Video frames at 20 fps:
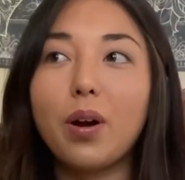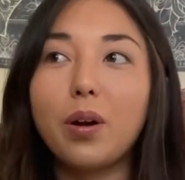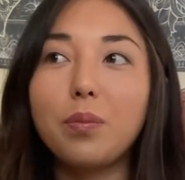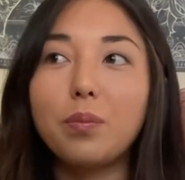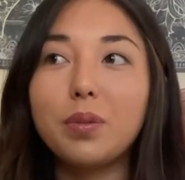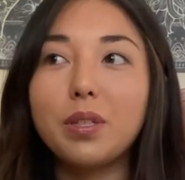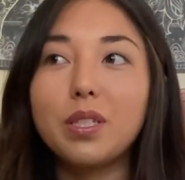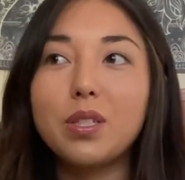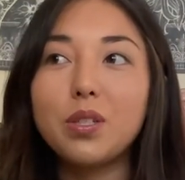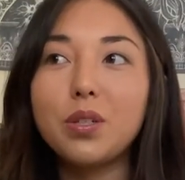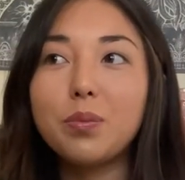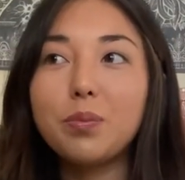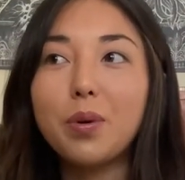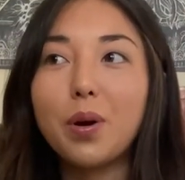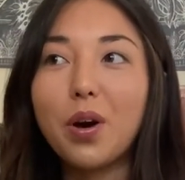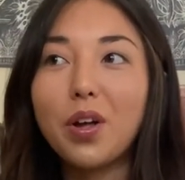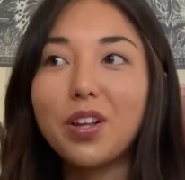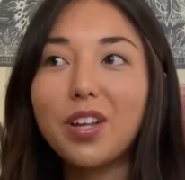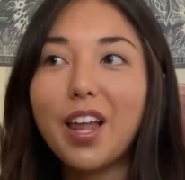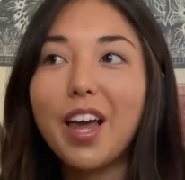please do
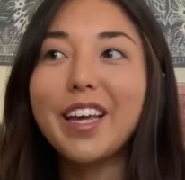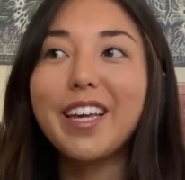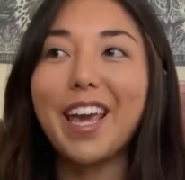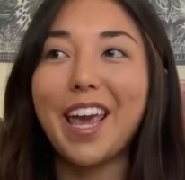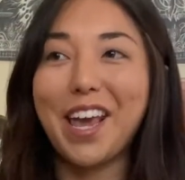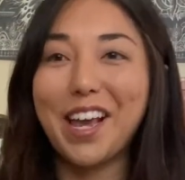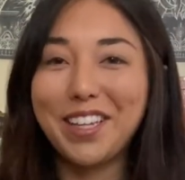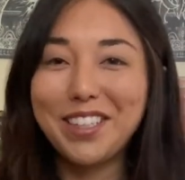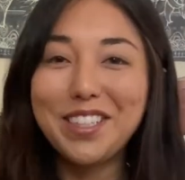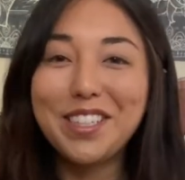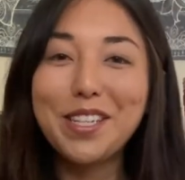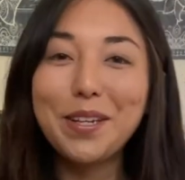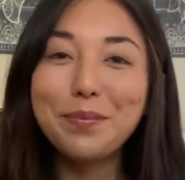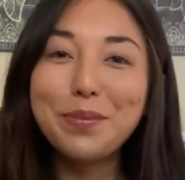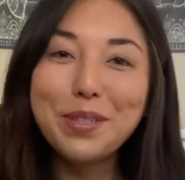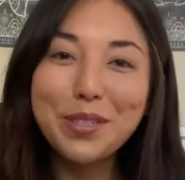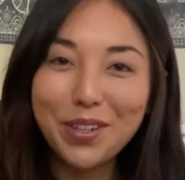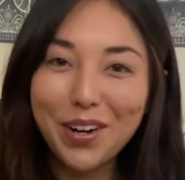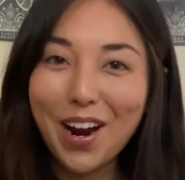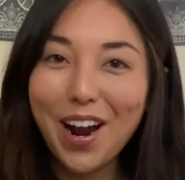both, like and
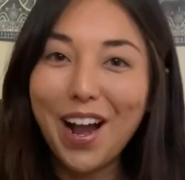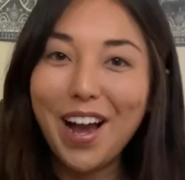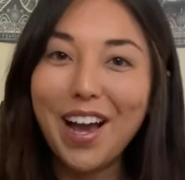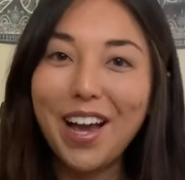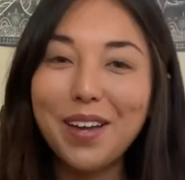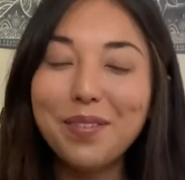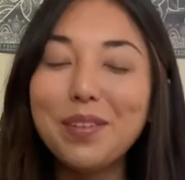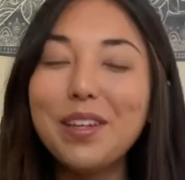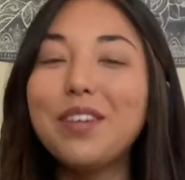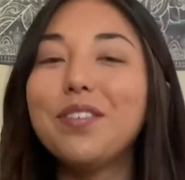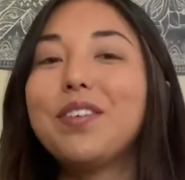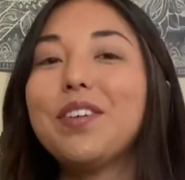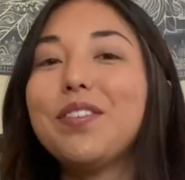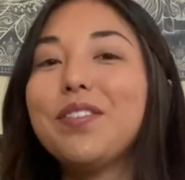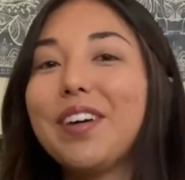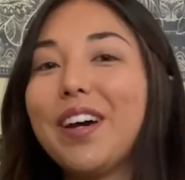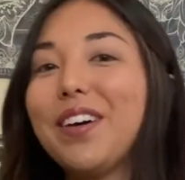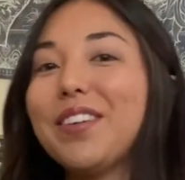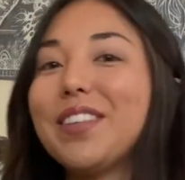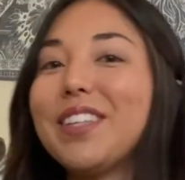subscribe if you
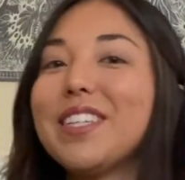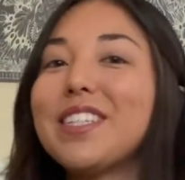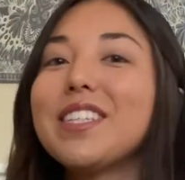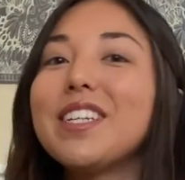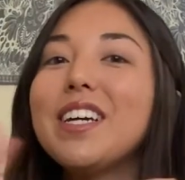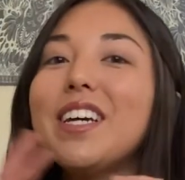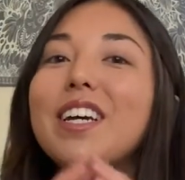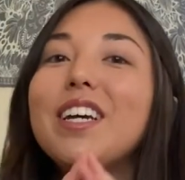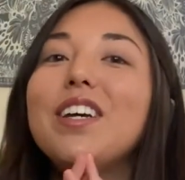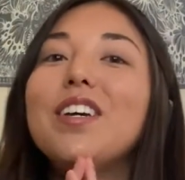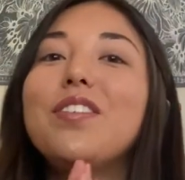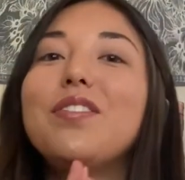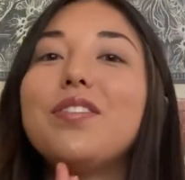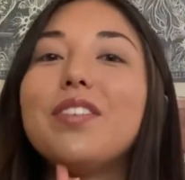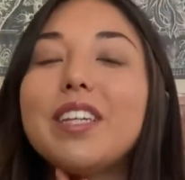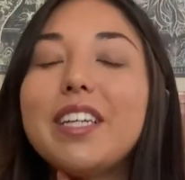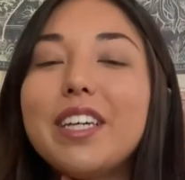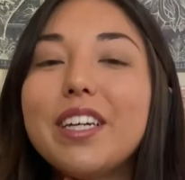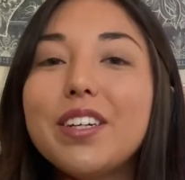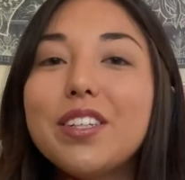found this
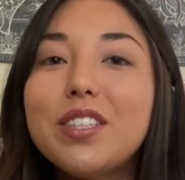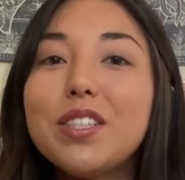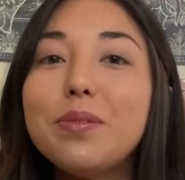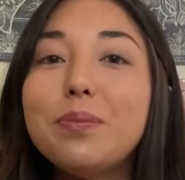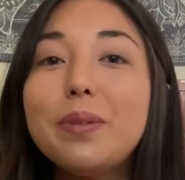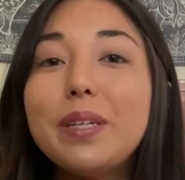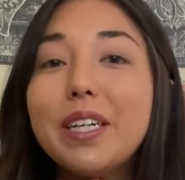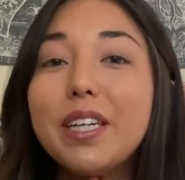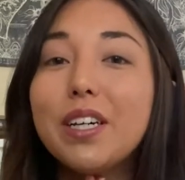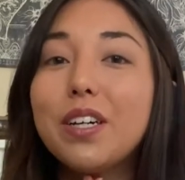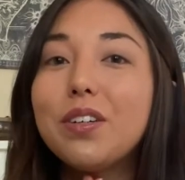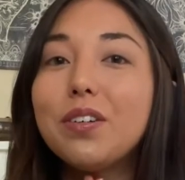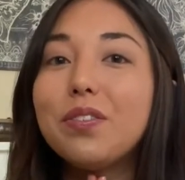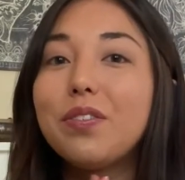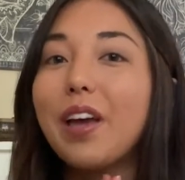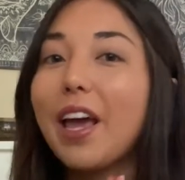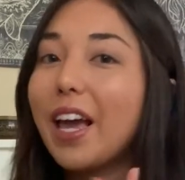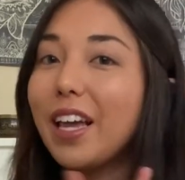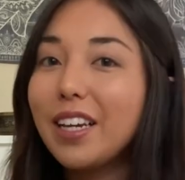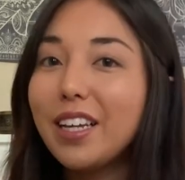video to be of
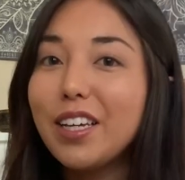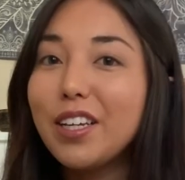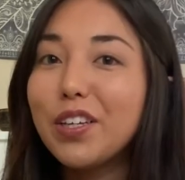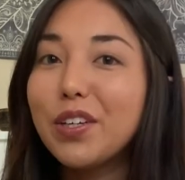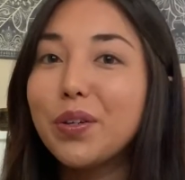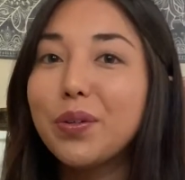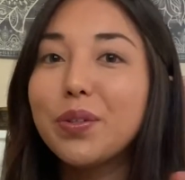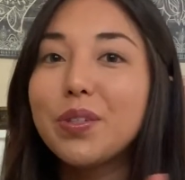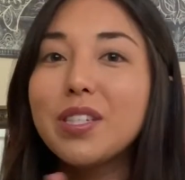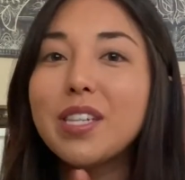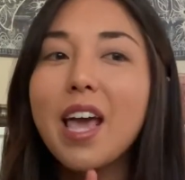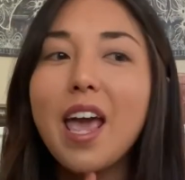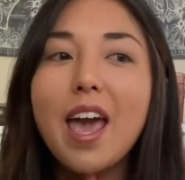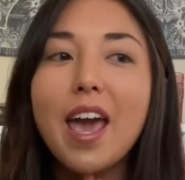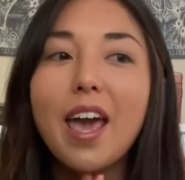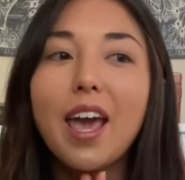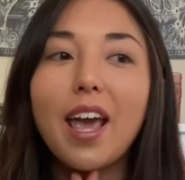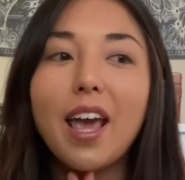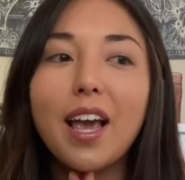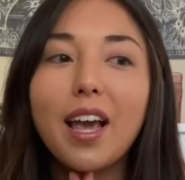any use.
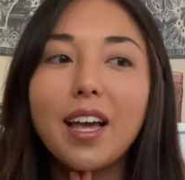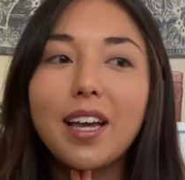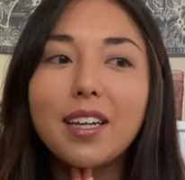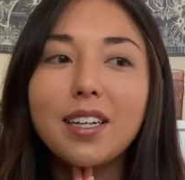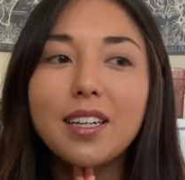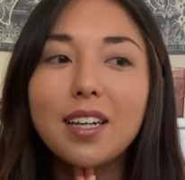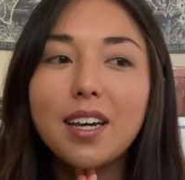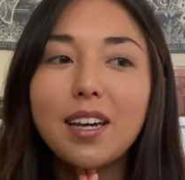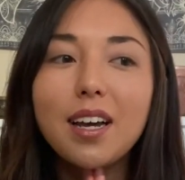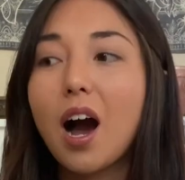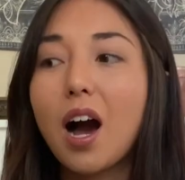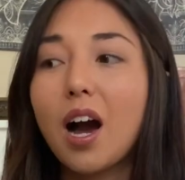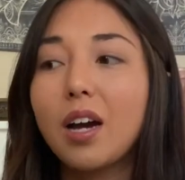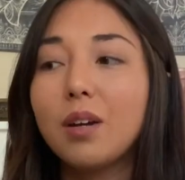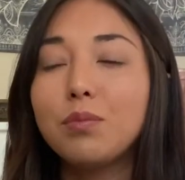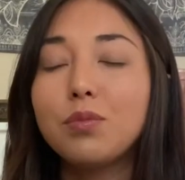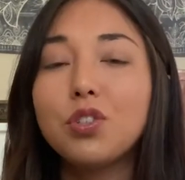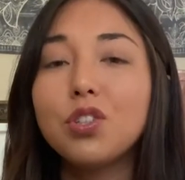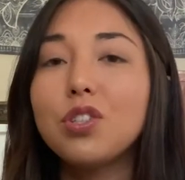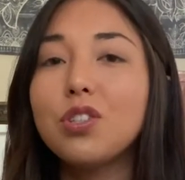And
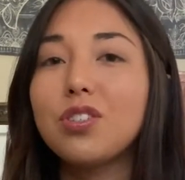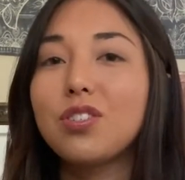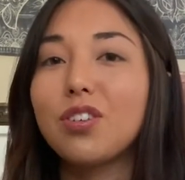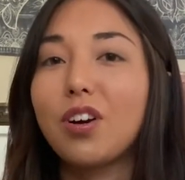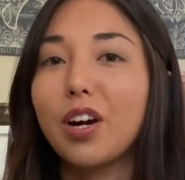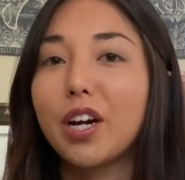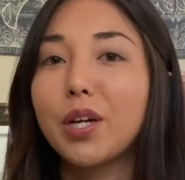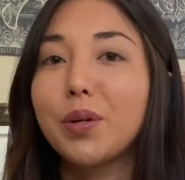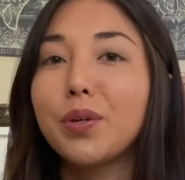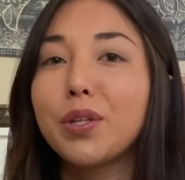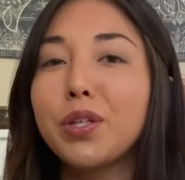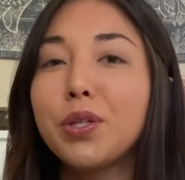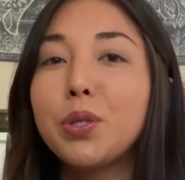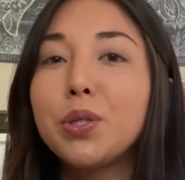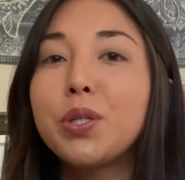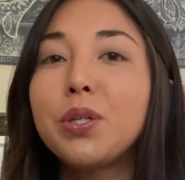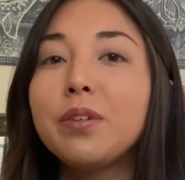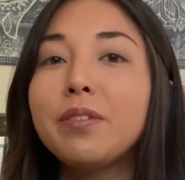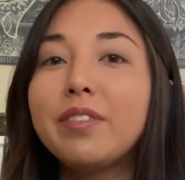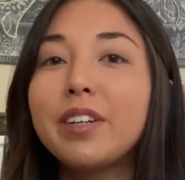I'm just starting with
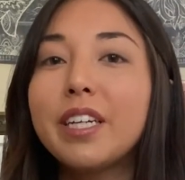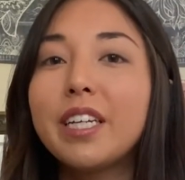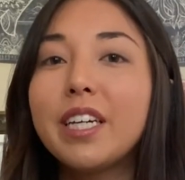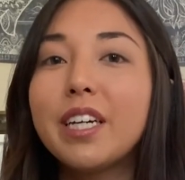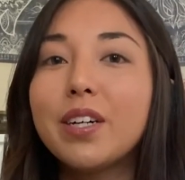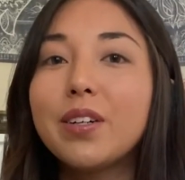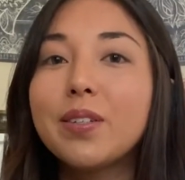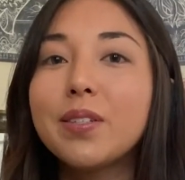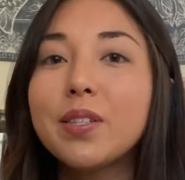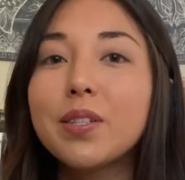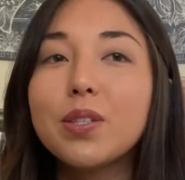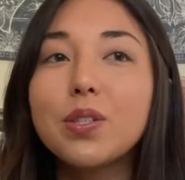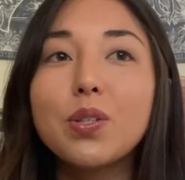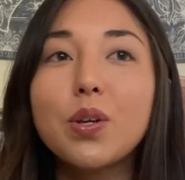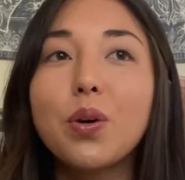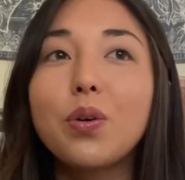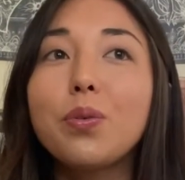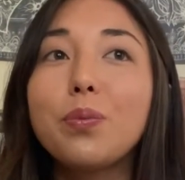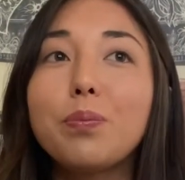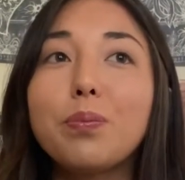YouTube videos,
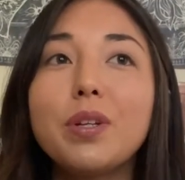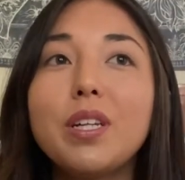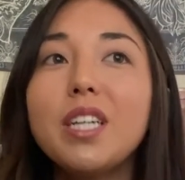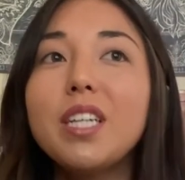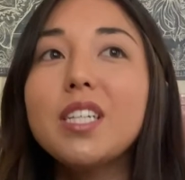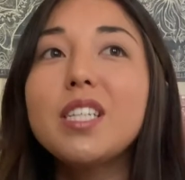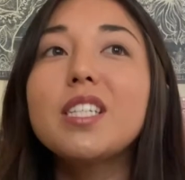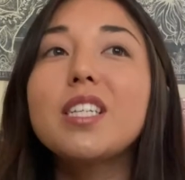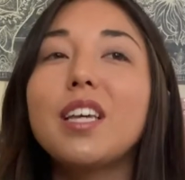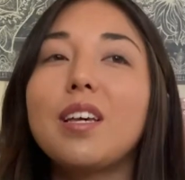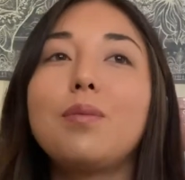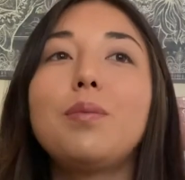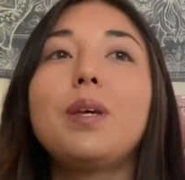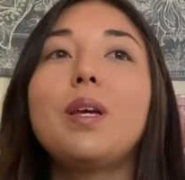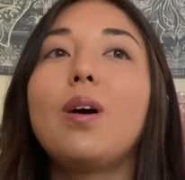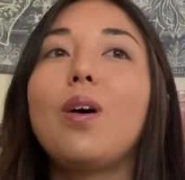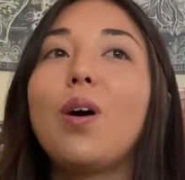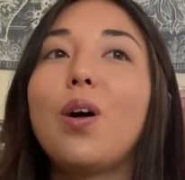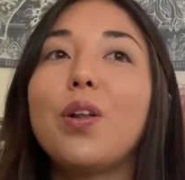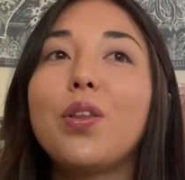so please give me
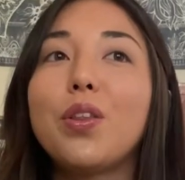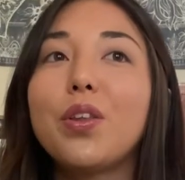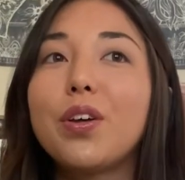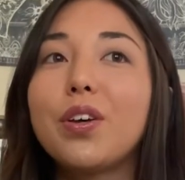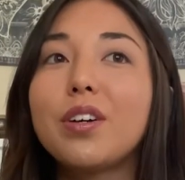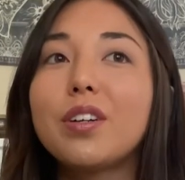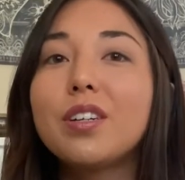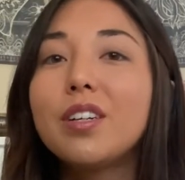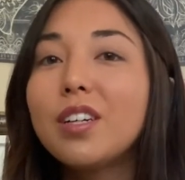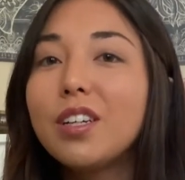all the